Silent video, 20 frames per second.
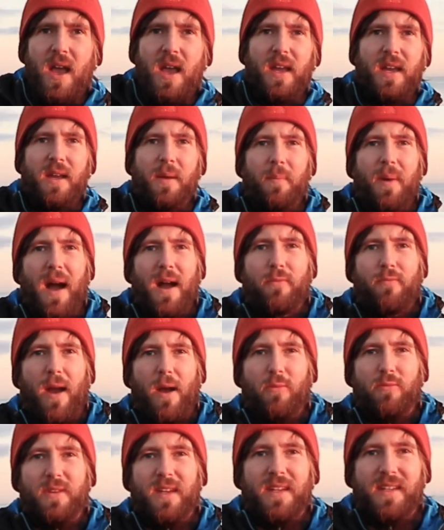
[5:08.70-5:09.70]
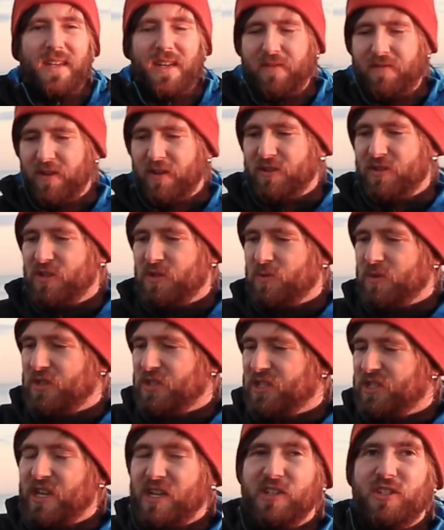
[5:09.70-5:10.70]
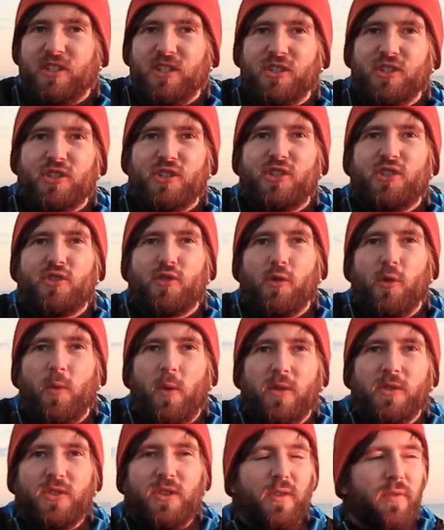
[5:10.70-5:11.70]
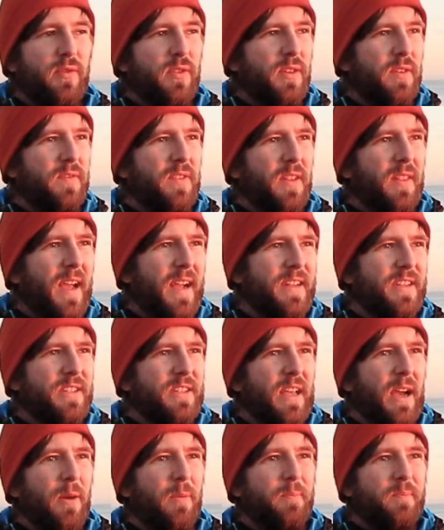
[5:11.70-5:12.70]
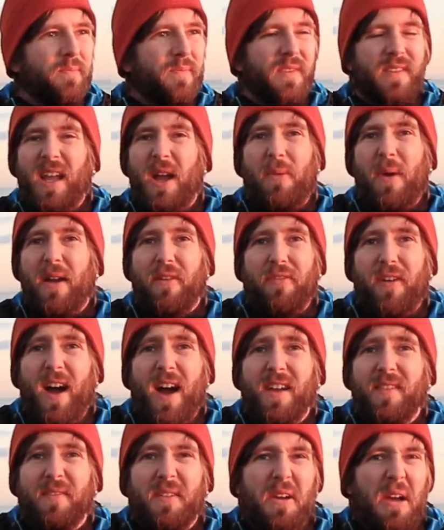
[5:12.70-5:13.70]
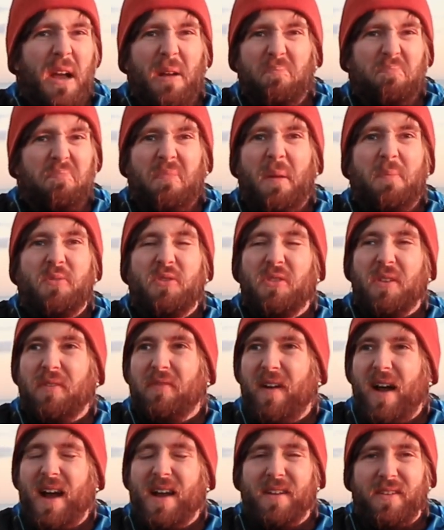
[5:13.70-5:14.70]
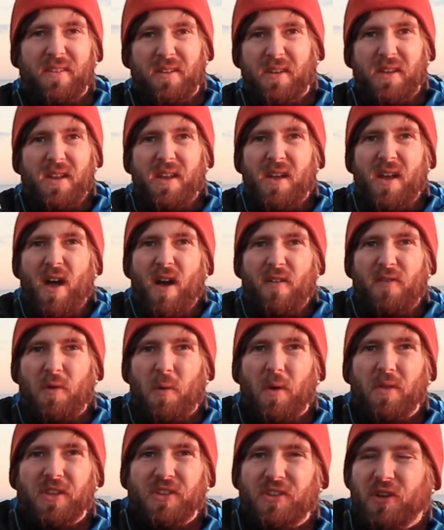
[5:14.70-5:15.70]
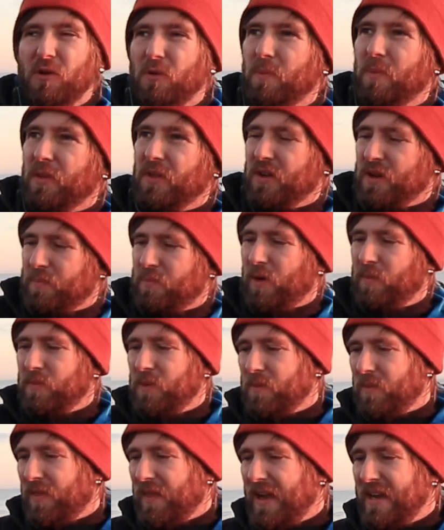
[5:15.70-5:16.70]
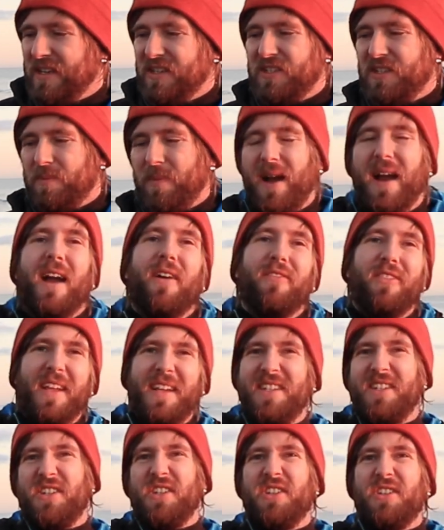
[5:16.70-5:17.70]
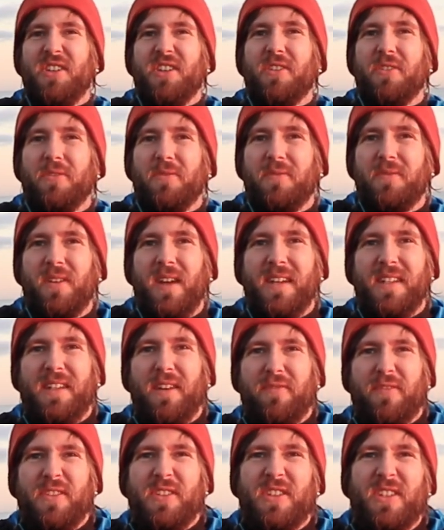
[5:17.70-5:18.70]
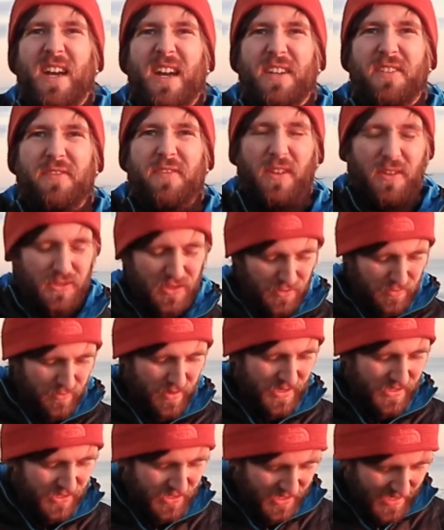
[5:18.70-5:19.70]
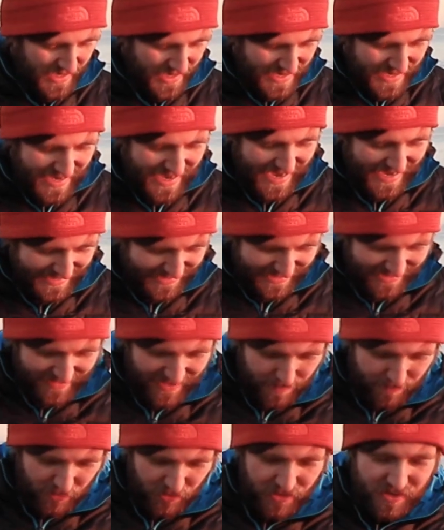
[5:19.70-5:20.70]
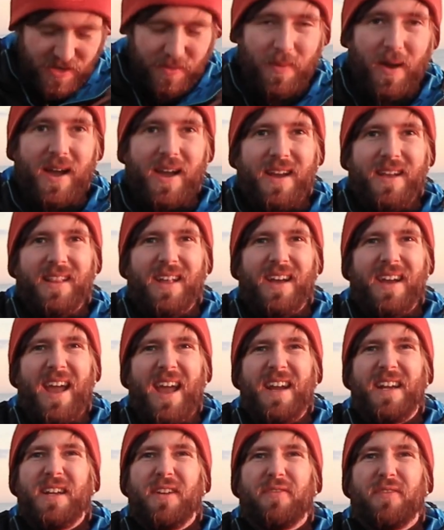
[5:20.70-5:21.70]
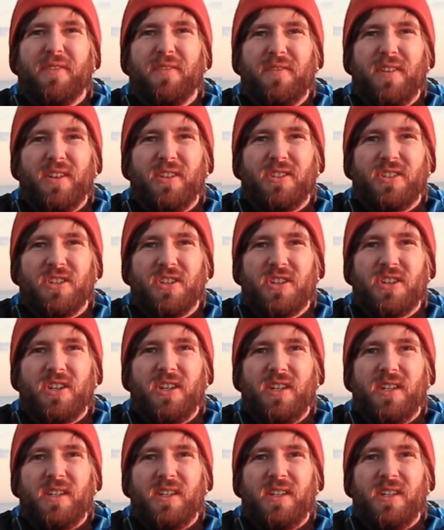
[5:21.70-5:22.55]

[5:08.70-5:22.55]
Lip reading: You can buy round ND filters, which essentially just screw onto the front of the lens. Now, they work fine, they're absolutely fine for what they do, but the only problem with that is you might have lenses that are like different size filter threads, and at that point you're buying like 8 different filters,